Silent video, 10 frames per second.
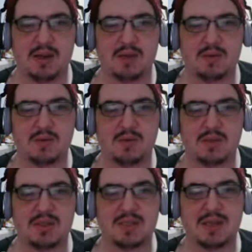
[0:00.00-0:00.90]
It was
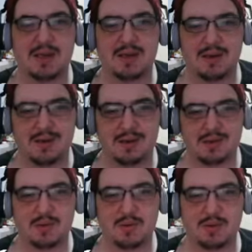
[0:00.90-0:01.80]
just
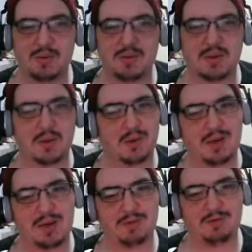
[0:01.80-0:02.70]
another, it was a
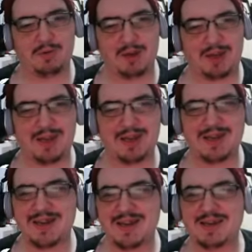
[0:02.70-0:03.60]
creative way
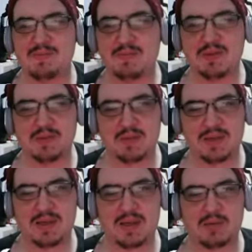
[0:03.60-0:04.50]
to play the
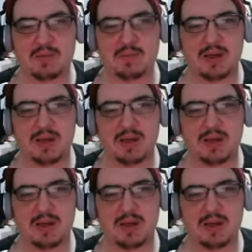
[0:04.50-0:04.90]
game, right?